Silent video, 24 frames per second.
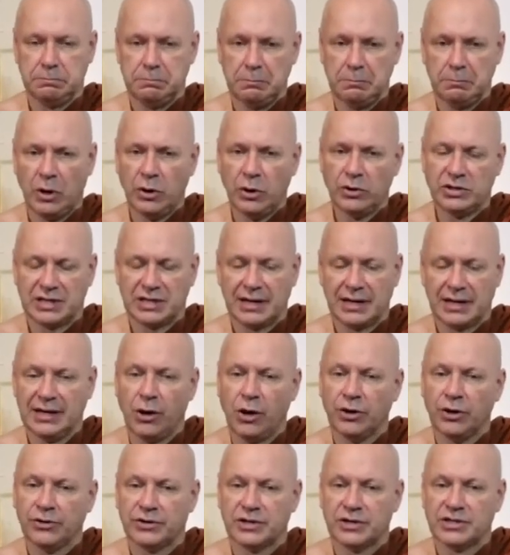mostly
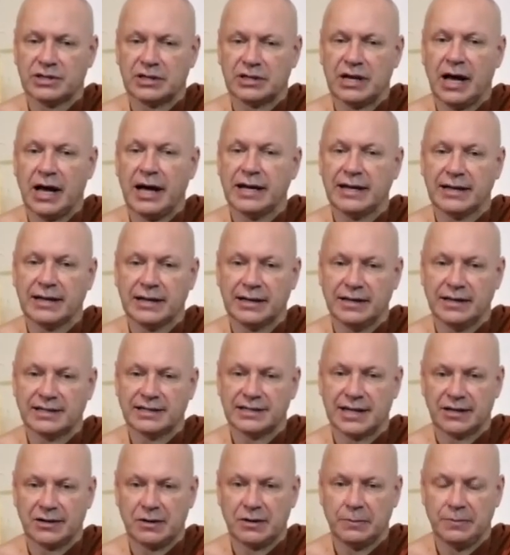on just
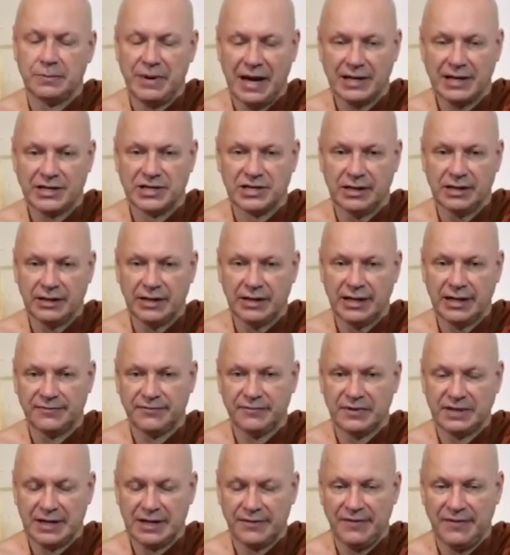kindness and compassion.
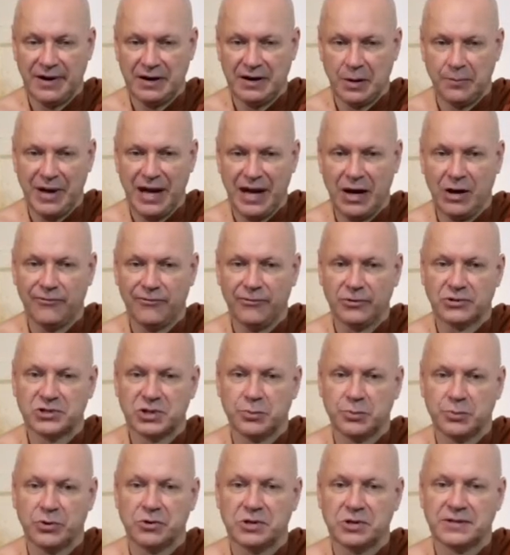These are very powerful
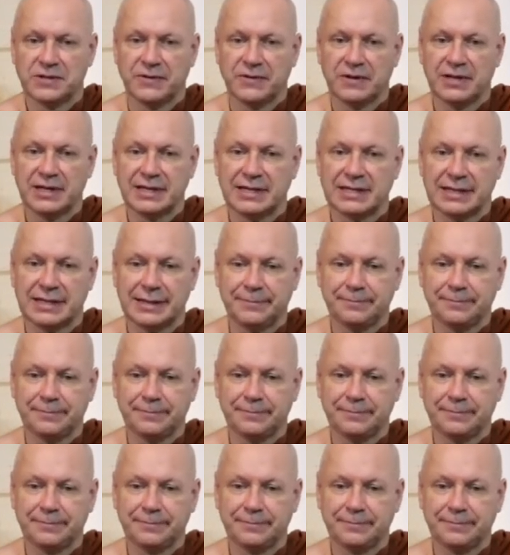supports for this.